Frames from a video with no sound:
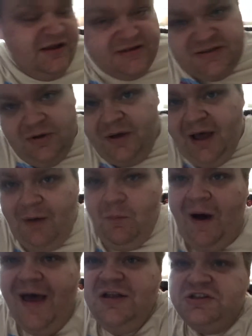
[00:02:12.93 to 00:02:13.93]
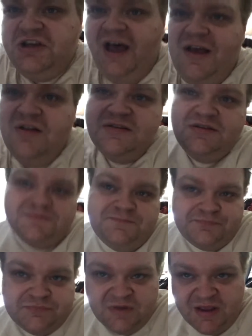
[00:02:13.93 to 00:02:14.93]
So Wild Child
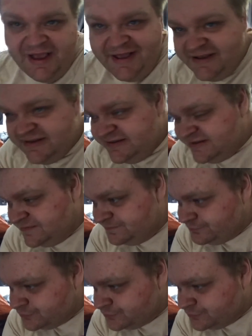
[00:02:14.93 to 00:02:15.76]
is